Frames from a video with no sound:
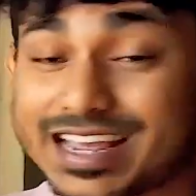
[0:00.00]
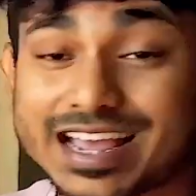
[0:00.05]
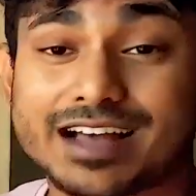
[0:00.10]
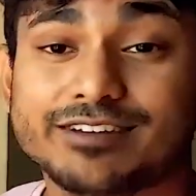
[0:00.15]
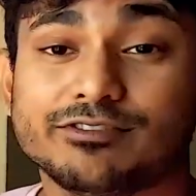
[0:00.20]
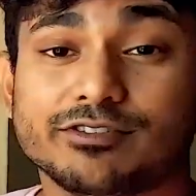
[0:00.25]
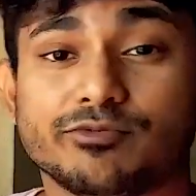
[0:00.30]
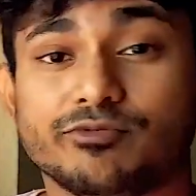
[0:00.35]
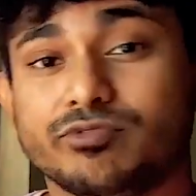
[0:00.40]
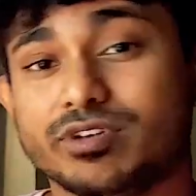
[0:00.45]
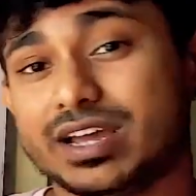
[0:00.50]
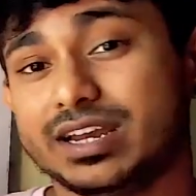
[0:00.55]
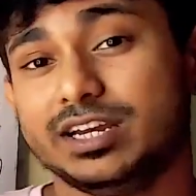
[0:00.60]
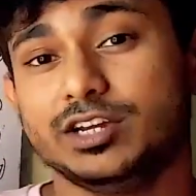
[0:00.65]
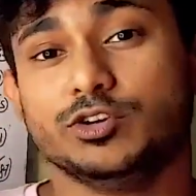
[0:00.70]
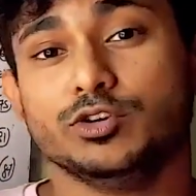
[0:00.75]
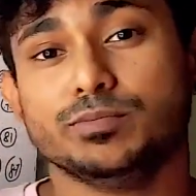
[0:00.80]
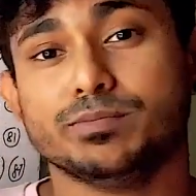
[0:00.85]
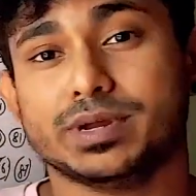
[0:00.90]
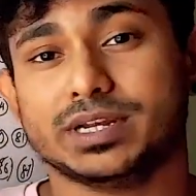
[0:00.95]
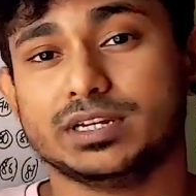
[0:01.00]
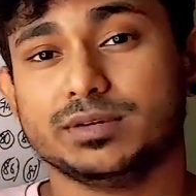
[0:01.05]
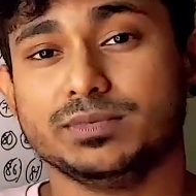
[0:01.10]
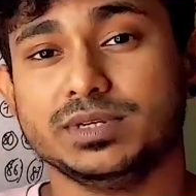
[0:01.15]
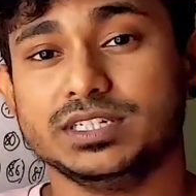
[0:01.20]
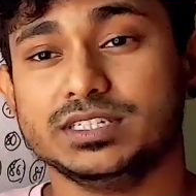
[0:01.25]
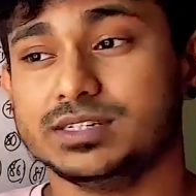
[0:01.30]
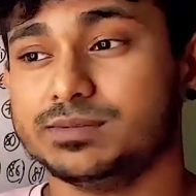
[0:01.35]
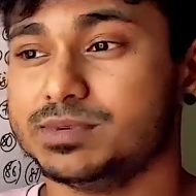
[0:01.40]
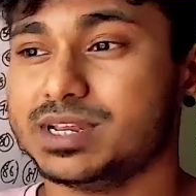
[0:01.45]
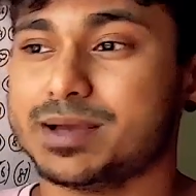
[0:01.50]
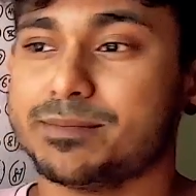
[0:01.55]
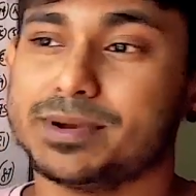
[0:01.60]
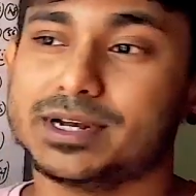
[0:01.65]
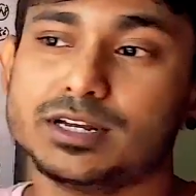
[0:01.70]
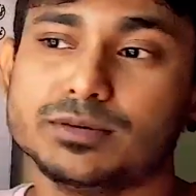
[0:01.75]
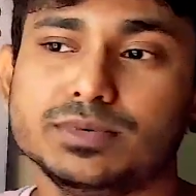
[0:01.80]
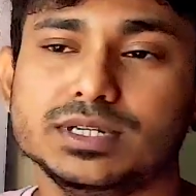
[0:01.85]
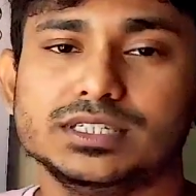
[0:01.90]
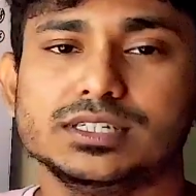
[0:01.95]
they have a very good metabolism. Their
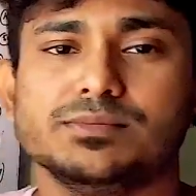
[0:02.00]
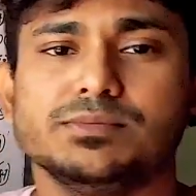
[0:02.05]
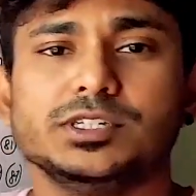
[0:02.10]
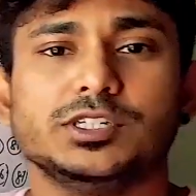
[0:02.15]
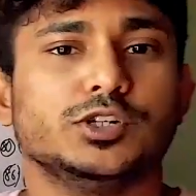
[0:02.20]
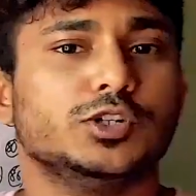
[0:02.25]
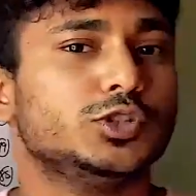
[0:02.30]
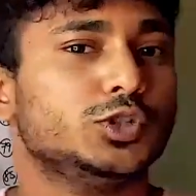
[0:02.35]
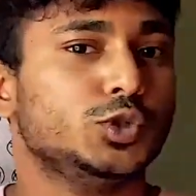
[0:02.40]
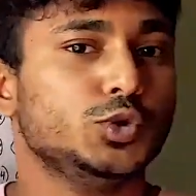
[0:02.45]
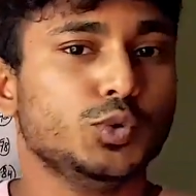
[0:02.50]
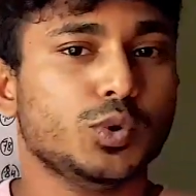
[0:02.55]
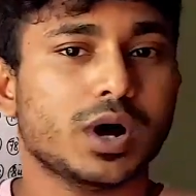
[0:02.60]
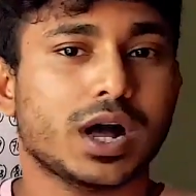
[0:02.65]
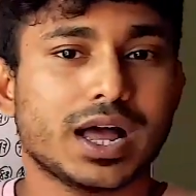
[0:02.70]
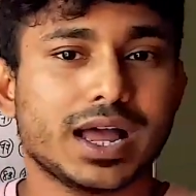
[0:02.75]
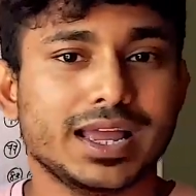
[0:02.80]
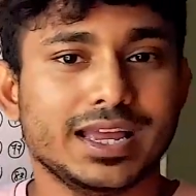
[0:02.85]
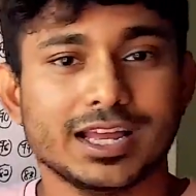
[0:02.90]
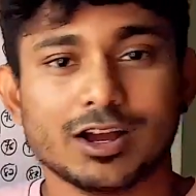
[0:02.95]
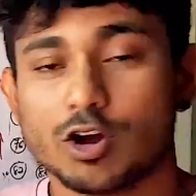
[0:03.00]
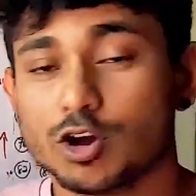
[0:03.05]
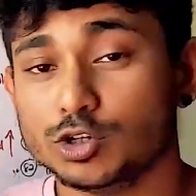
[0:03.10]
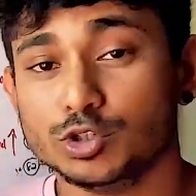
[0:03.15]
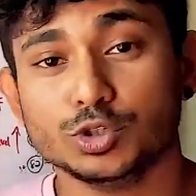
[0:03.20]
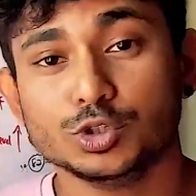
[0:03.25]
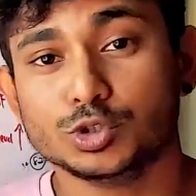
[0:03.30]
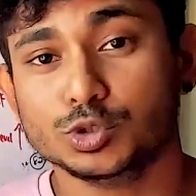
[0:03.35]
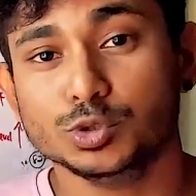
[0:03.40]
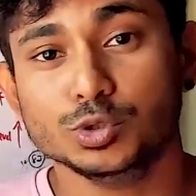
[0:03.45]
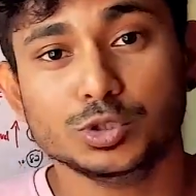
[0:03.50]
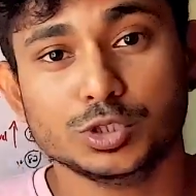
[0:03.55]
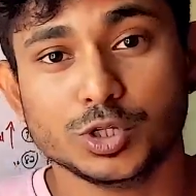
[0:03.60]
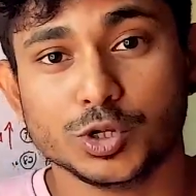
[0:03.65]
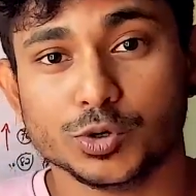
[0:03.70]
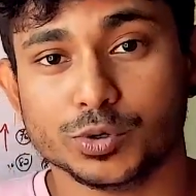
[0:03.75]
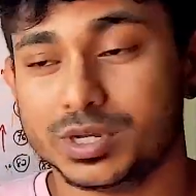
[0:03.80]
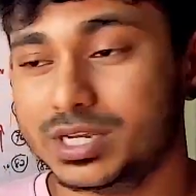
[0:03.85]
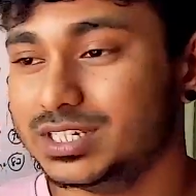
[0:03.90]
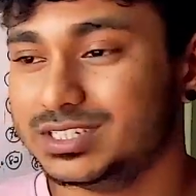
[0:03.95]
metabolism is not too high or not too
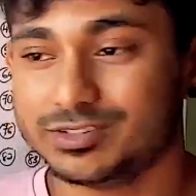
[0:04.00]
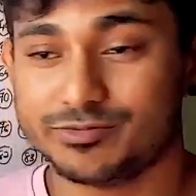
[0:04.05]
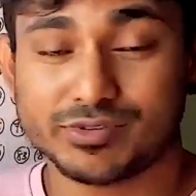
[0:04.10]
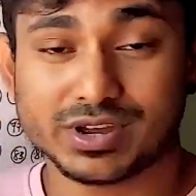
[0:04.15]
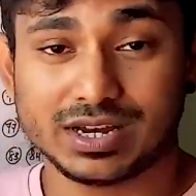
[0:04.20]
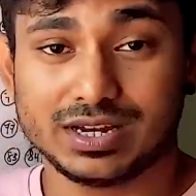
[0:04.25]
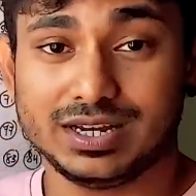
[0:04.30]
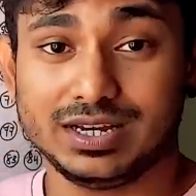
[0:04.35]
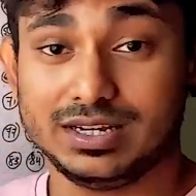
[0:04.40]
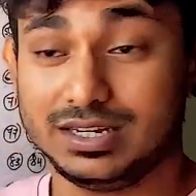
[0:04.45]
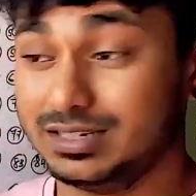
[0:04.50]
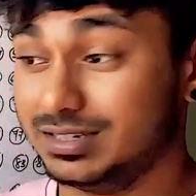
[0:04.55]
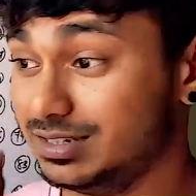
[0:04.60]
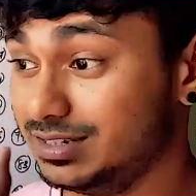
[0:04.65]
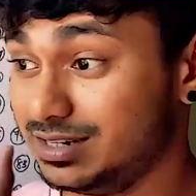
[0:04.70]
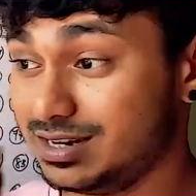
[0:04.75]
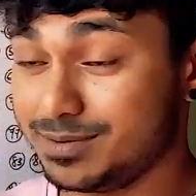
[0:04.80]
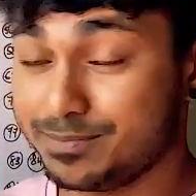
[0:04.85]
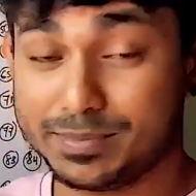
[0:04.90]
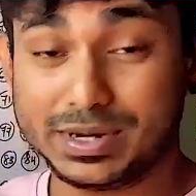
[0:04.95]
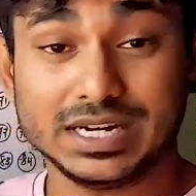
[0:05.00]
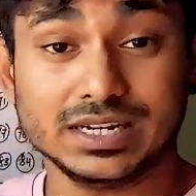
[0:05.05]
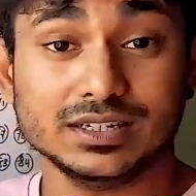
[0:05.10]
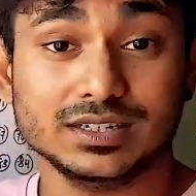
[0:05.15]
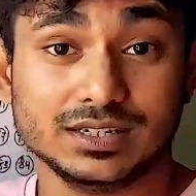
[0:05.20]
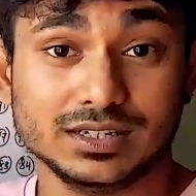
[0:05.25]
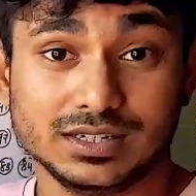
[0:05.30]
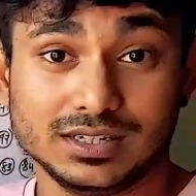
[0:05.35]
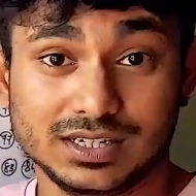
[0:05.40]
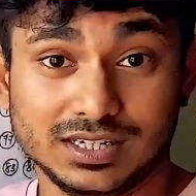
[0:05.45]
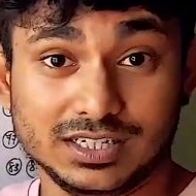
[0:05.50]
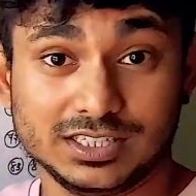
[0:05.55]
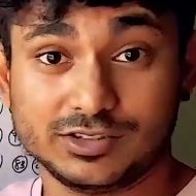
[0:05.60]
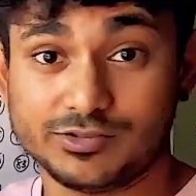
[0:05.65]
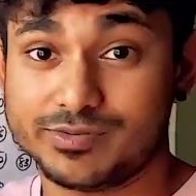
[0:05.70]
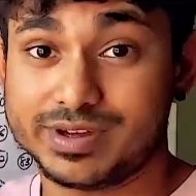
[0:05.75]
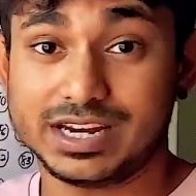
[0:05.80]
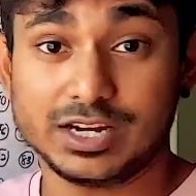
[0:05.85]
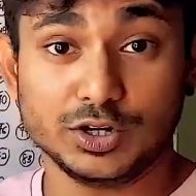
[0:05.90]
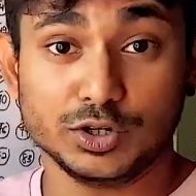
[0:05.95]
slow. It's very in the middle. It's
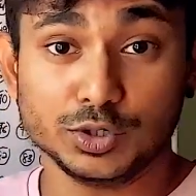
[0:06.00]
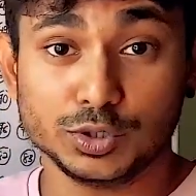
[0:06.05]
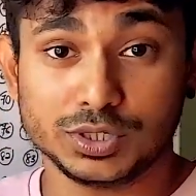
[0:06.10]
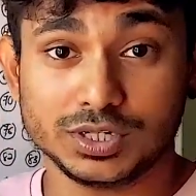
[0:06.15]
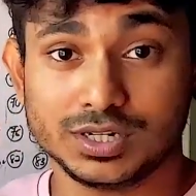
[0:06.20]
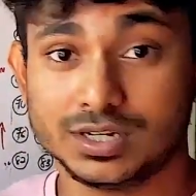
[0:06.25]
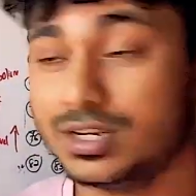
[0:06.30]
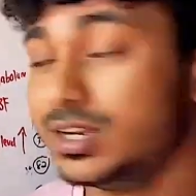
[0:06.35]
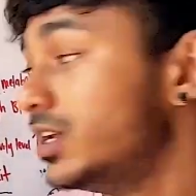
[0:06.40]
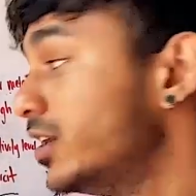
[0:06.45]
very good.